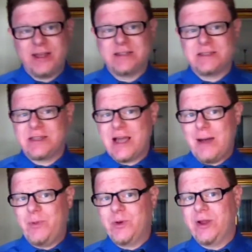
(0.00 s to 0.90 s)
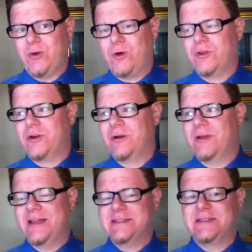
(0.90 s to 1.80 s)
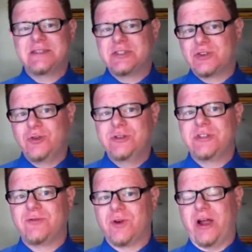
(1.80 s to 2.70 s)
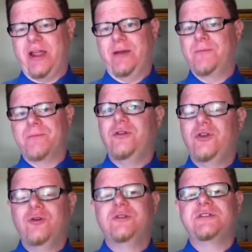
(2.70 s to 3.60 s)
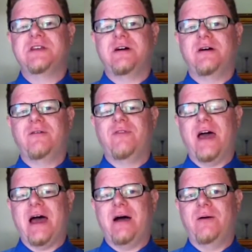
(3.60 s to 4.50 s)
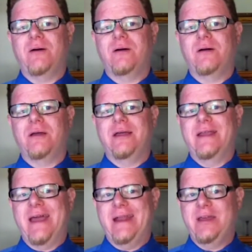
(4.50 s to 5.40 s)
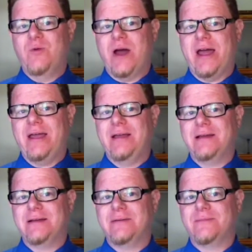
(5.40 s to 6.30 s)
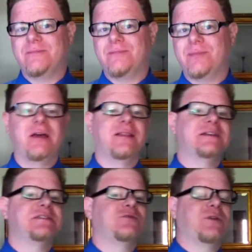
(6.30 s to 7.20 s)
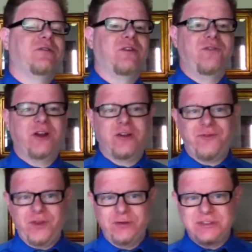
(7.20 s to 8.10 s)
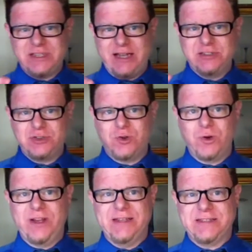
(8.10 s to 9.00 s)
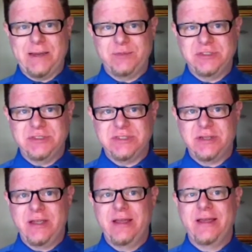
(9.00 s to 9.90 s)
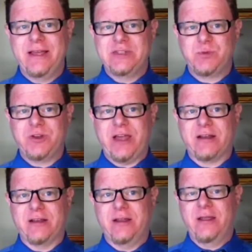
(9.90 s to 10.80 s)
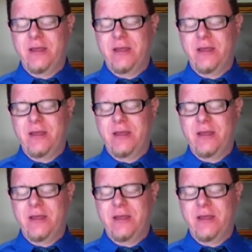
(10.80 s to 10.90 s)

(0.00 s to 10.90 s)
is the copyright holder, it's an exclusive right. Use of that in any way, unless it's one of a very few statutory exceptions, it's protected.